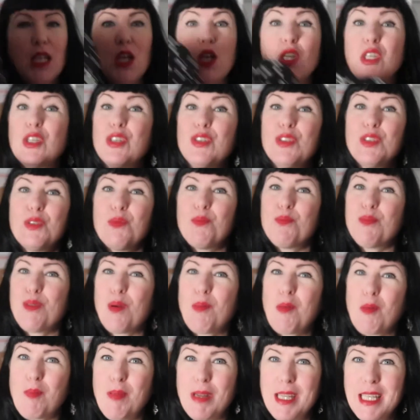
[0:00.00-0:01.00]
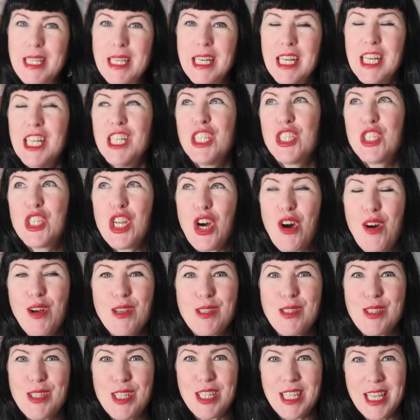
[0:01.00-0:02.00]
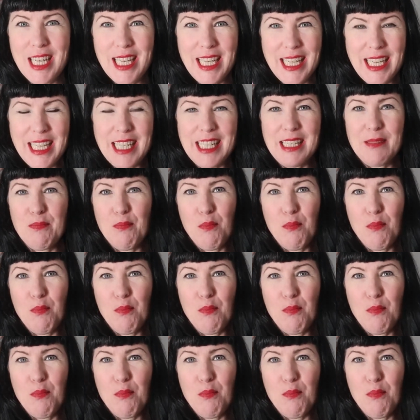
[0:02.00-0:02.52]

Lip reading: who'd probably dastardly